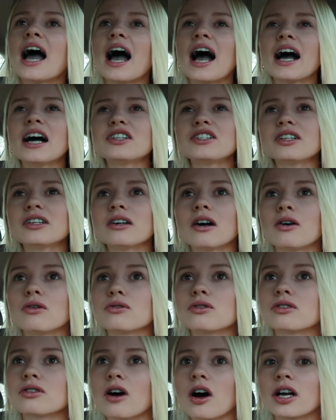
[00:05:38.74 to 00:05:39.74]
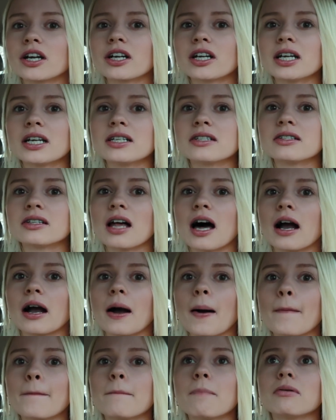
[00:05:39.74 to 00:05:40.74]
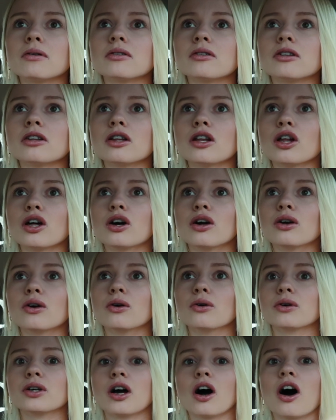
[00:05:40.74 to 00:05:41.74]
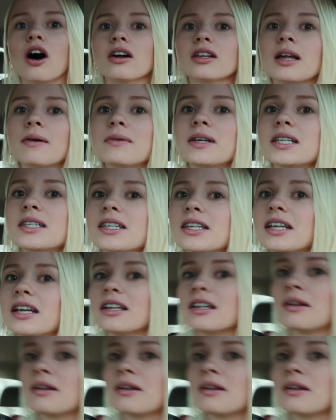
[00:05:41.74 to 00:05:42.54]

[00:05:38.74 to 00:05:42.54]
as you, oh, Sawyer is like blue, y'all. Let me see